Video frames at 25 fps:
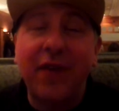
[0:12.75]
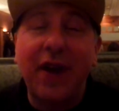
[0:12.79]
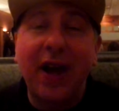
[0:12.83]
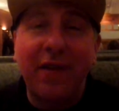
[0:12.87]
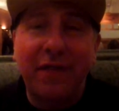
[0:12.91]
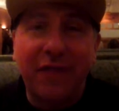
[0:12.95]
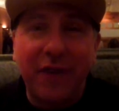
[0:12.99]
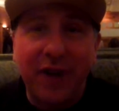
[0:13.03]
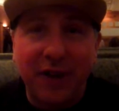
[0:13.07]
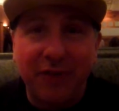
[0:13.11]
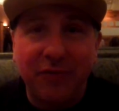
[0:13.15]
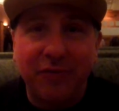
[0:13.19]

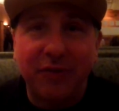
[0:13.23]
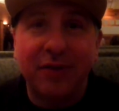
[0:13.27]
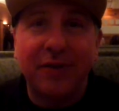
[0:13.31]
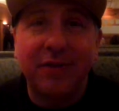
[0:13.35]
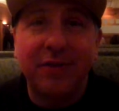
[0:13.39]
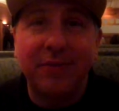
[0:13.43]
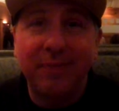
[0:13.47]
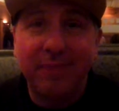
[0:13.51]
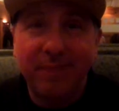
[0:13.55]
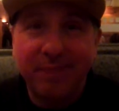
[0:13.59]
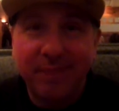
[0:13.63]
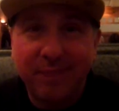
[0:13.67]
basically
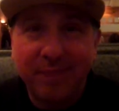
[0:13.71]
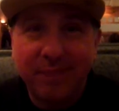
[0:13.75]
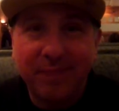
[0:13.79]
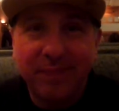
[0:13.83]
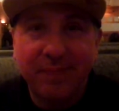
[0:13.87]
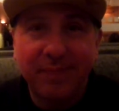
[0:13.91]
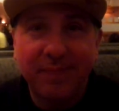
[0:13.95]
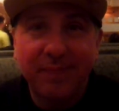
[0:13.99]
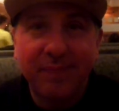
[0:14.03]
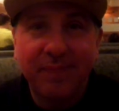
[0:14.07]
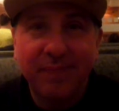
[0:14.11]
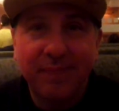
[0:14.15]
no,
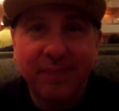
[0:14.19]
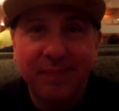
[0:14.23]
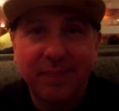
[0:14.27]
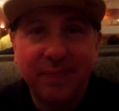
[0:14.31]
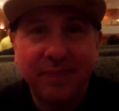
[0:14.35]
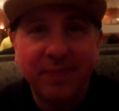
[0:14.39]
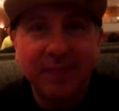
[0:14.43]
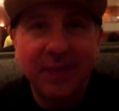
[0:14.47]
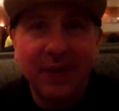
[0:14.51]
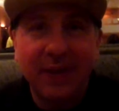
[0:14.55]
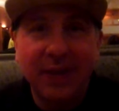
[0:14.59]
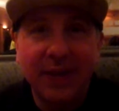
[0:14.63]
that's
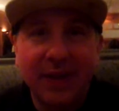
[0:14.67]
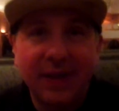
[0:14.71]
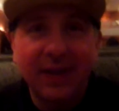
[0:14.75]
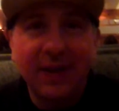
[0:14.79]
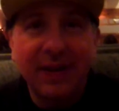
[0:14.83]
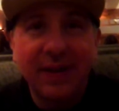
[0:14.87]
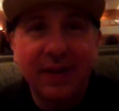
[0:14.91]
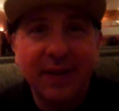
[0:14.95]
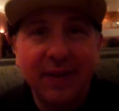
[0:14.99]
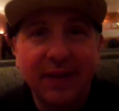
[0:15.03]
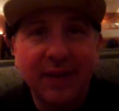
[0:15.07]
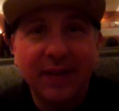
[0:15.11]
basically
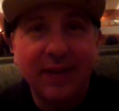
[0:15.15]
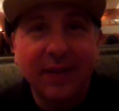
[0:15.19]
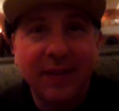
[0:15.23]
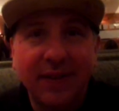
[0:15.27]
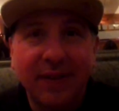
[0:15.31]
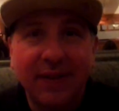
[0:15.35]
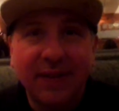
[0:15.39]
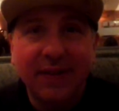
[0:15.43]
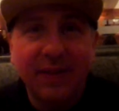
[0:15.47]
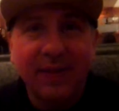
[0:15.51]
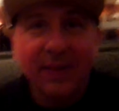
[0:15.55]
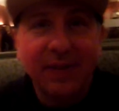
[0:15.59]

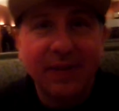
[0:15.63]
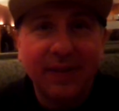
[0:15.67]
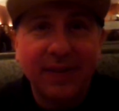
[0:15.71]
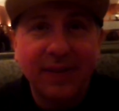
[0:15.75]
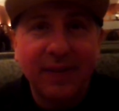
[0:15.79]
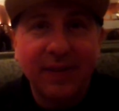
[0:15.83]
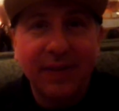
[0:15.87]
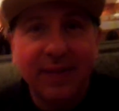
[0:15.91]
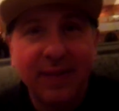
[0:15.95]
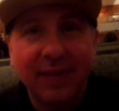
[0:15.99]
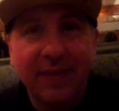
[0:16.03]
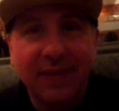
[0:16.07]
11-12.1. So you're
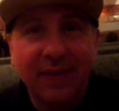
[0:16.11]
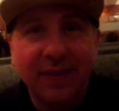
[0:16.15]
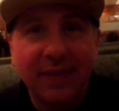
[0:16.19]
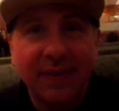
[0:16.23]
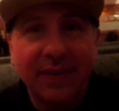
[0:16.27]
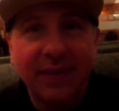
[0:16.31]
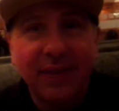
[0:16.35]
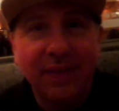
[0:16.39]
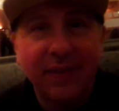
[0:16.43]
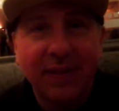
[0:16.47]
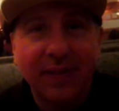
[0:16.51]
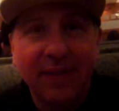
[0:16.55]
down.
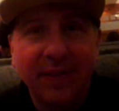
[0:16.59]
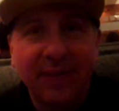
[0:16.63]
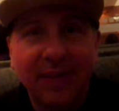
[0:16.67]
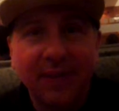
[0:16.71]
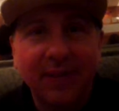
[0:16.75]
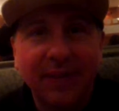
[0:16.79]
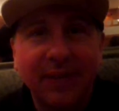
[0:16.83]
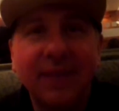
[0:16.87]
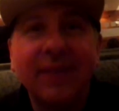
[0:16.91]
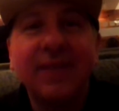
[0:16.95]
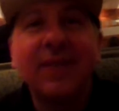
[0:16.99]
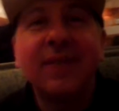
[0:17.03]
You're
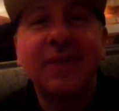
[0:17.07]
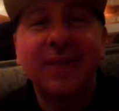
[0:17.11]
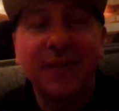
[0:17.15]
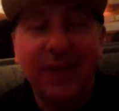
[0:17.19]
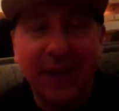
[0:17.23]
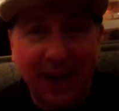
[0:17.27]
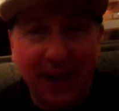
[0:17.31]
losing. You're a loser.